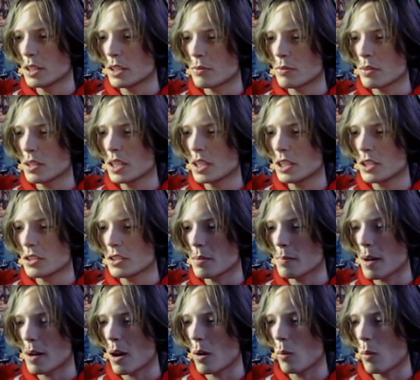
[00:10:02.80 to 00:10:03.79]
it's really just
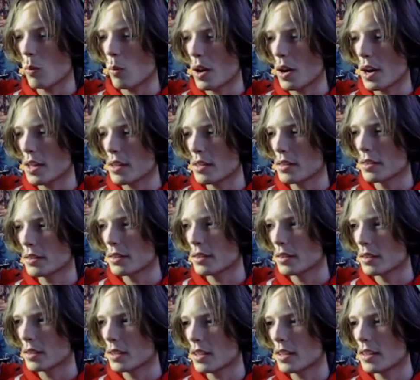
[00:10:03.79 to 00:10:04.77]
about what
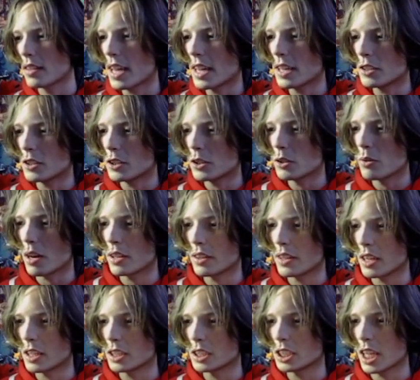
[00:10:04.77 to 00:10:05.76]
they do
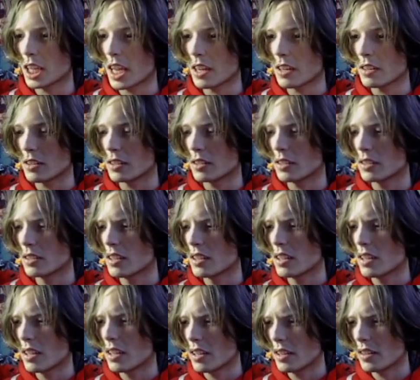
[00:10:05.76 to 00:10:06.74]
on their channel
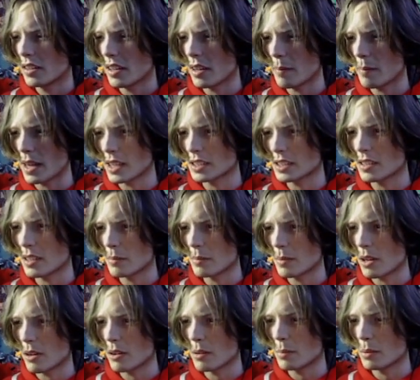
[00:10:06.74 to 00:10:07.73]
that makes
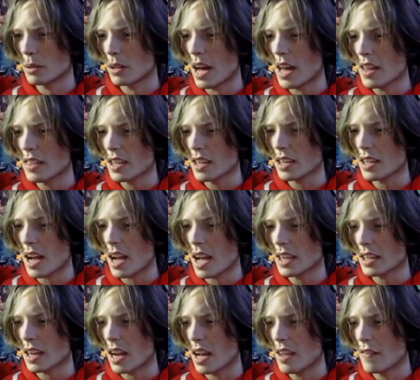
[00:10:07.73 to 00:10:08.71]
them notable. I think
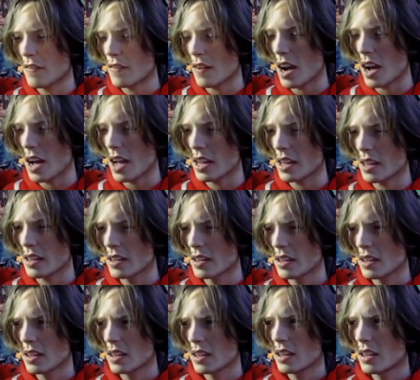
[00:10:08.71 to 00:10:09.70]
I if I
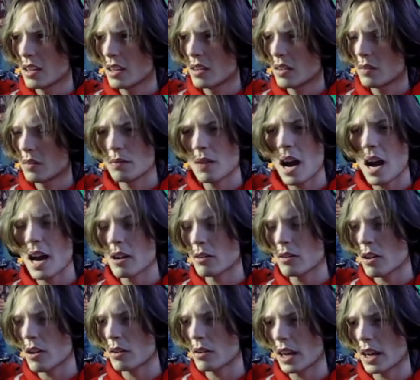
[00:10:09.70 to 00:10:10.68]
I
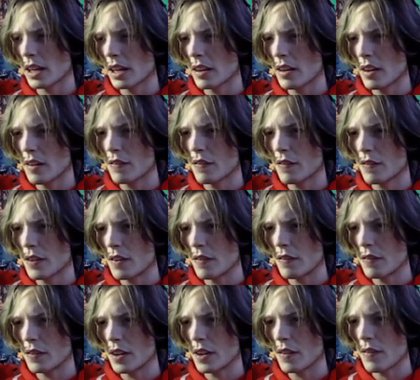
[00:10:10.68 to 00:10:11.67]
don't know like if
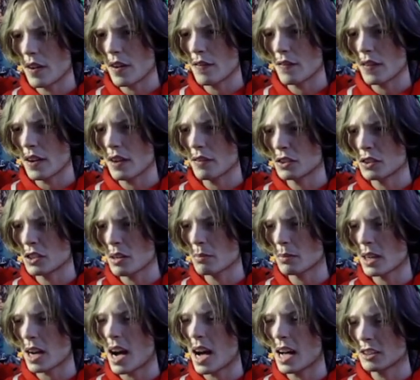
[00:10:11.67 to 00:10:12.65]
if if if, if
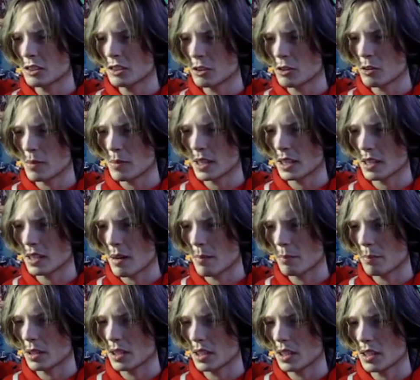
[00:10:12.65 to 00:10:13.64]
some costuming
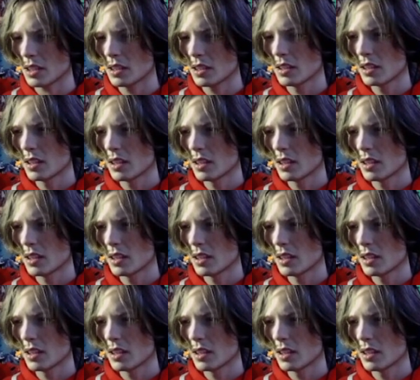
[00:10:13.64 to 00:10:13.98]
company